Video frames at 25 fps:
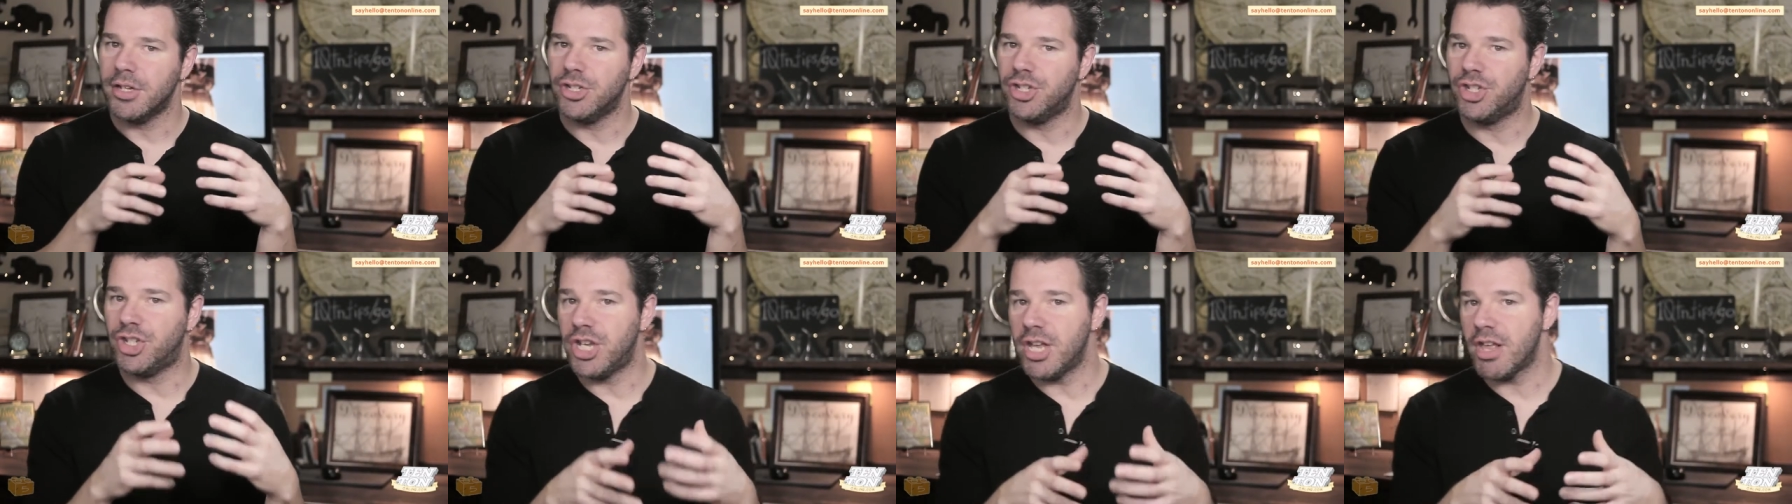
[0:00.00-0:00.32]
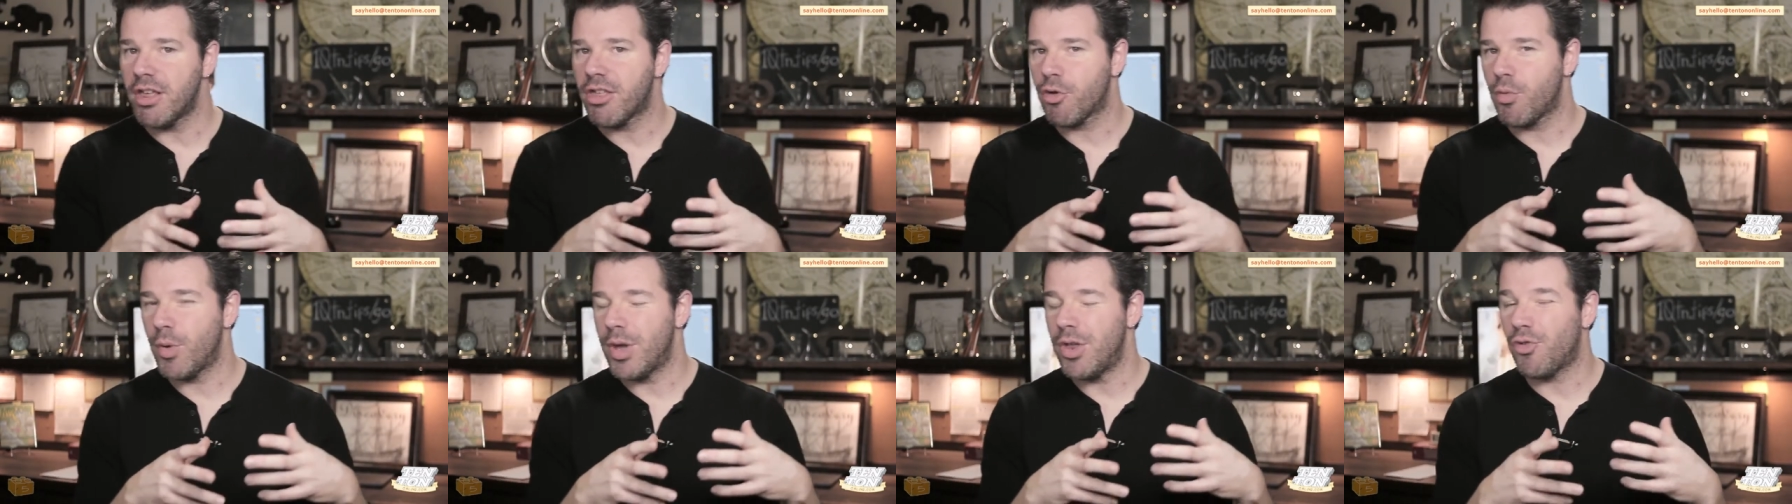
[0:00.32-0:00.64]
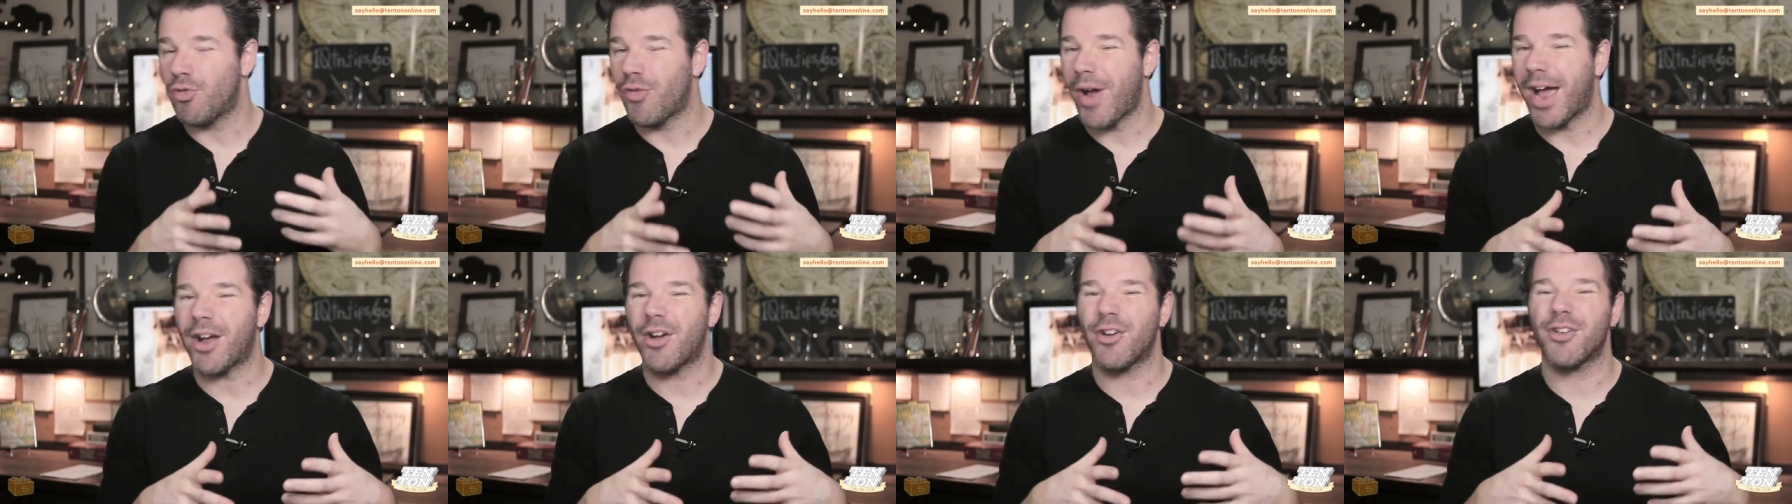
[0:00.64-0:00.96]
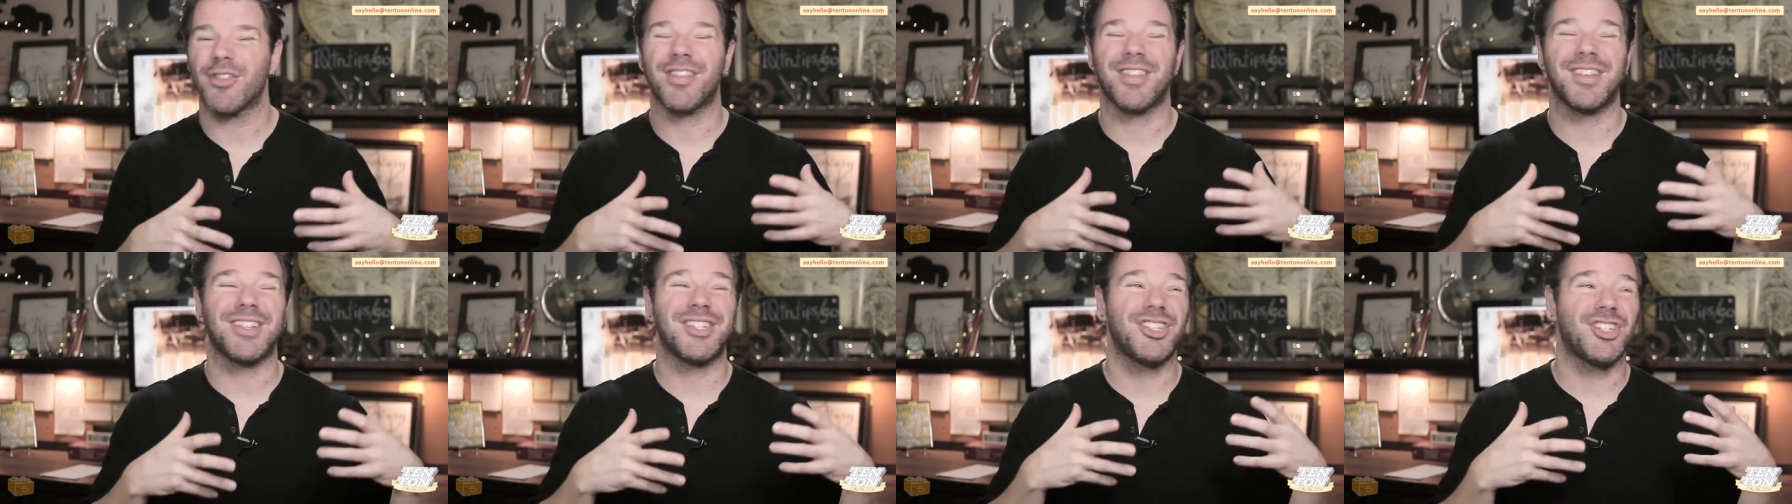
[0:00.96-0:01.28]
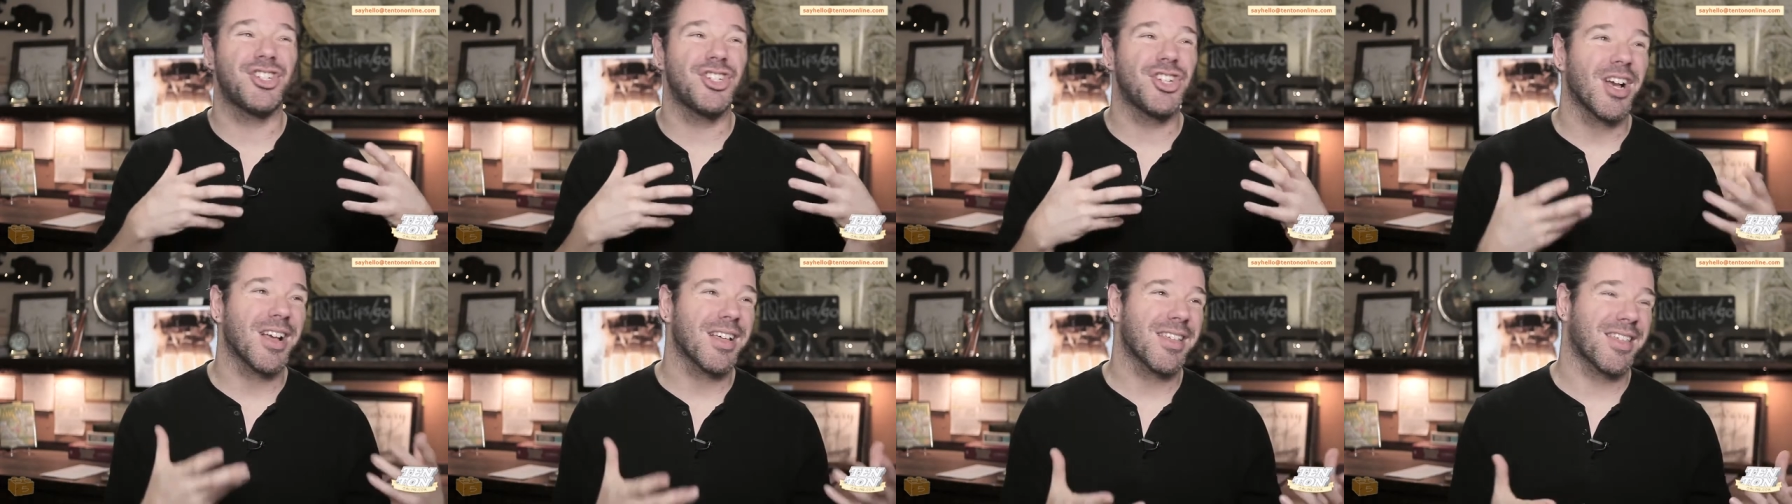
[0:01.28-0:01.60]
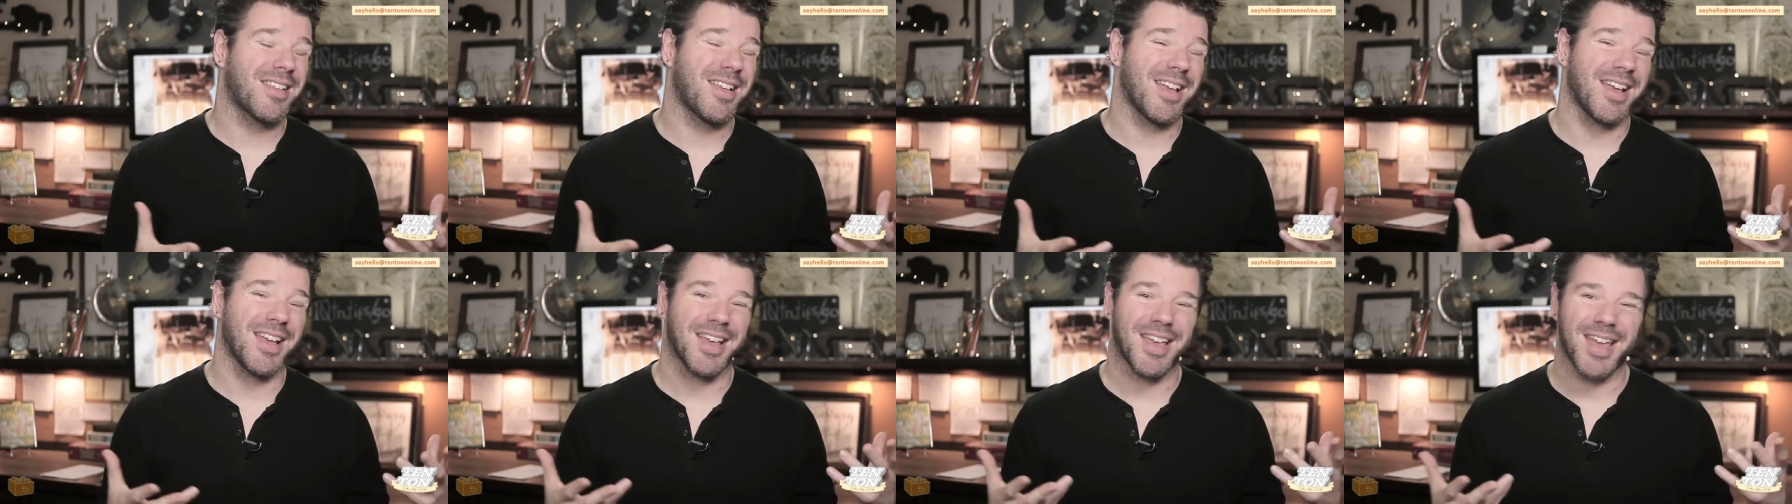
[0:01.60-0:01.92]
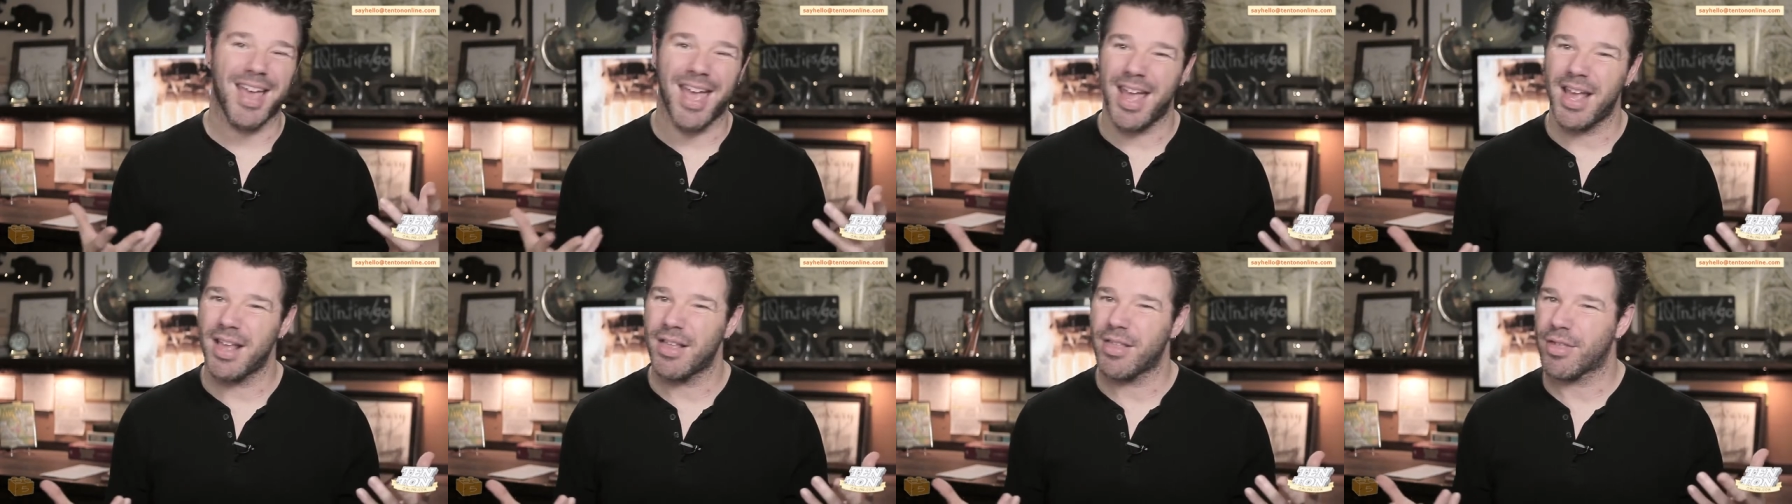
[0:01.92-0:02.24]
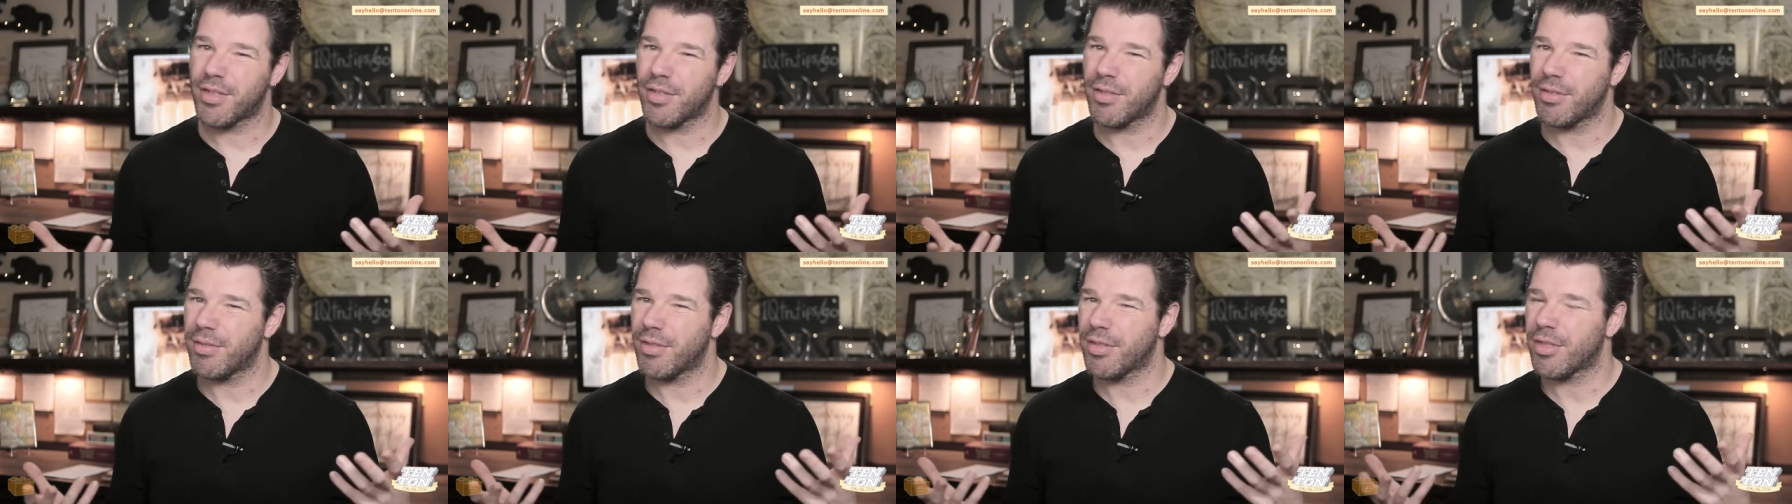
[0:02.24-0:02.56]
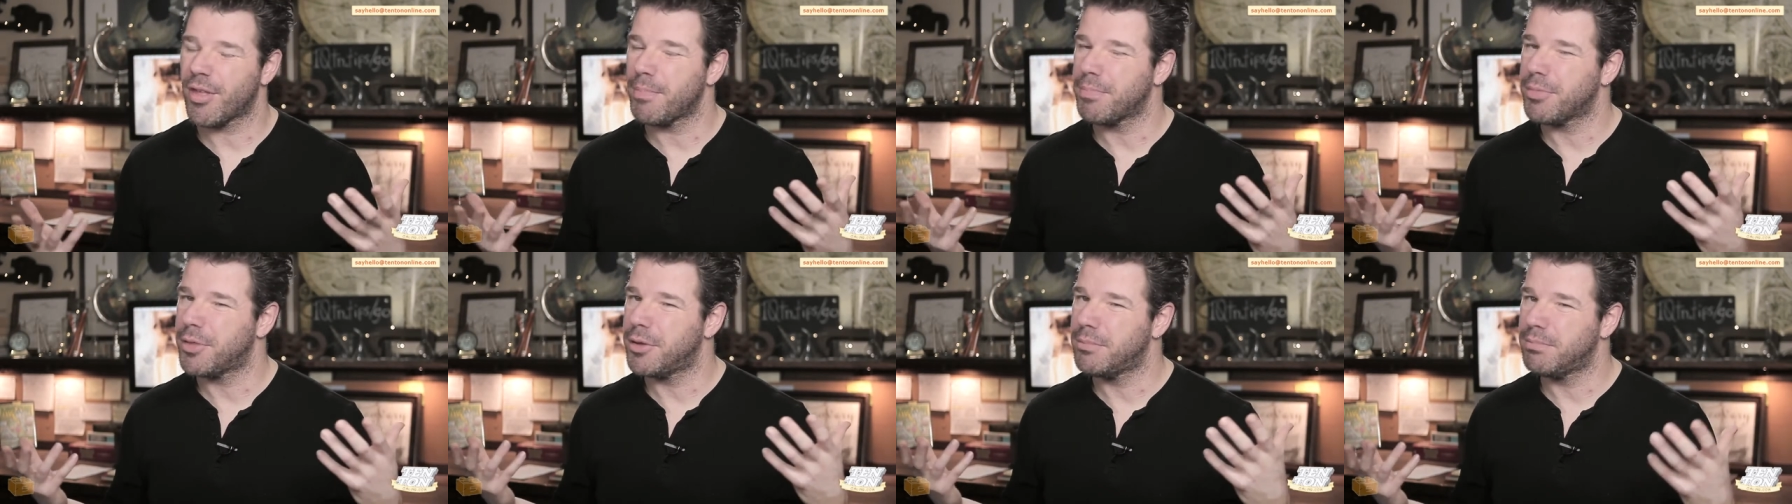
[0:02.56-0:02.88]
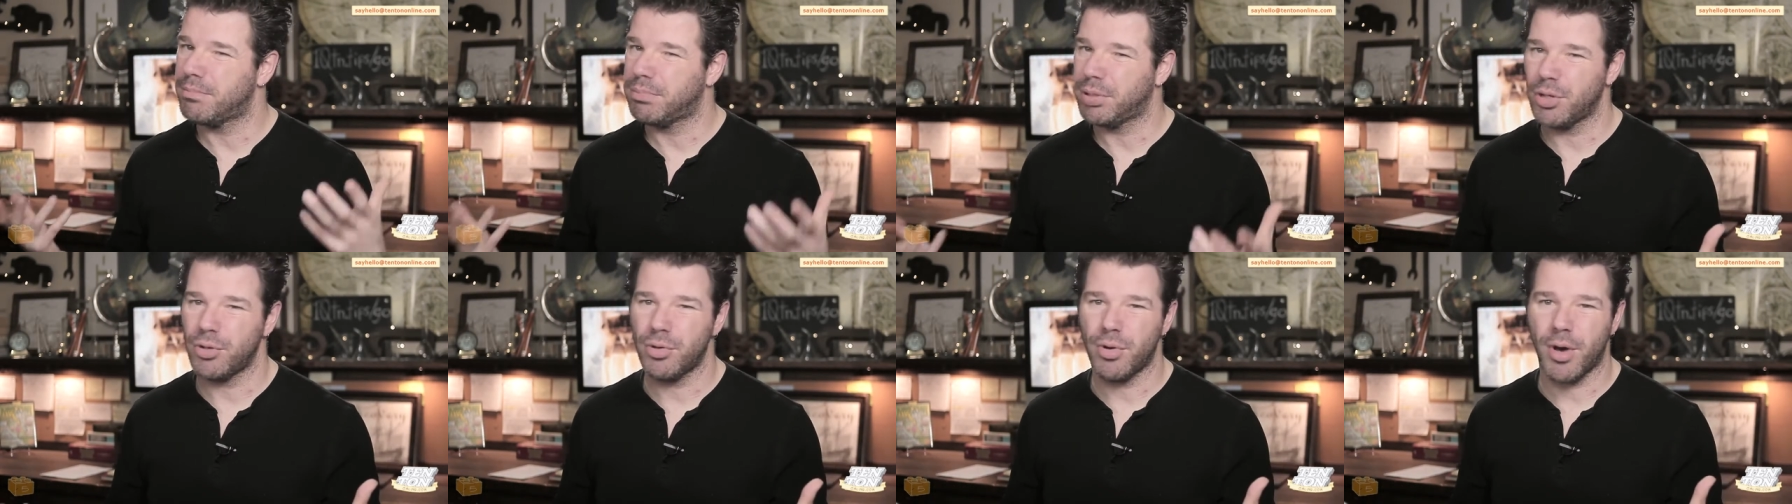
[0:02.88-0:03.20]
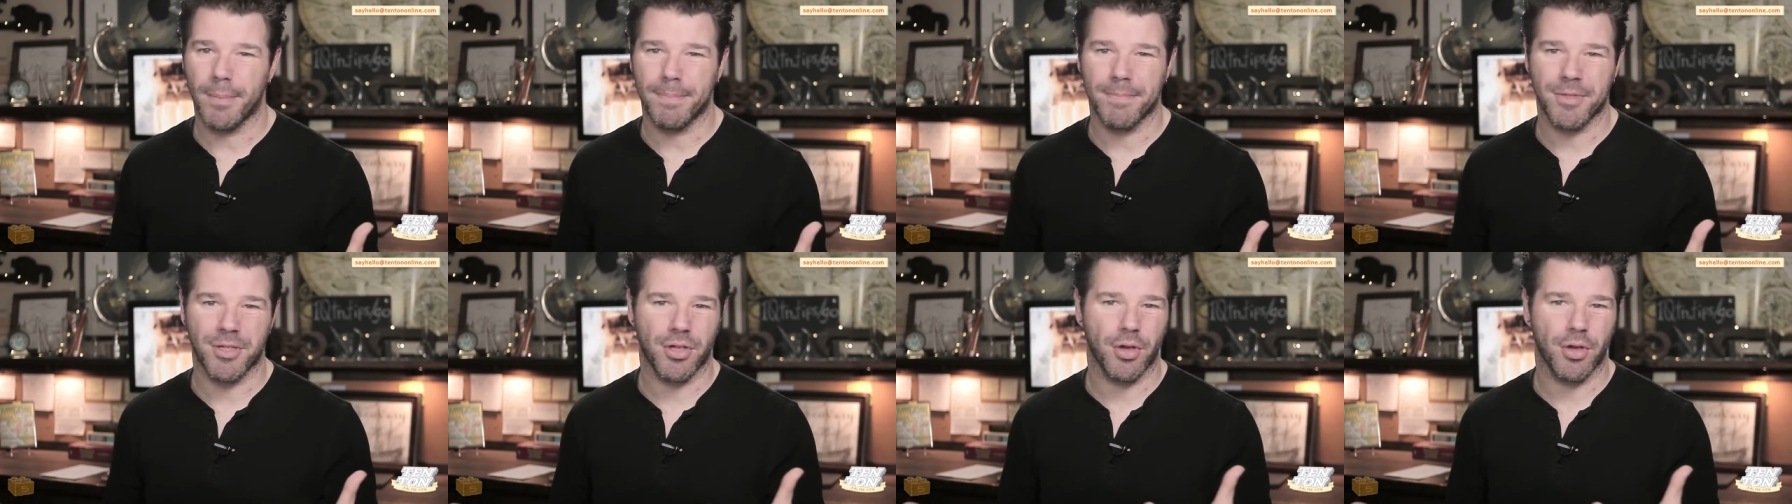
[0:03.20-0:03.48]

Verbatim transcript: G Suite records just in case something blew up.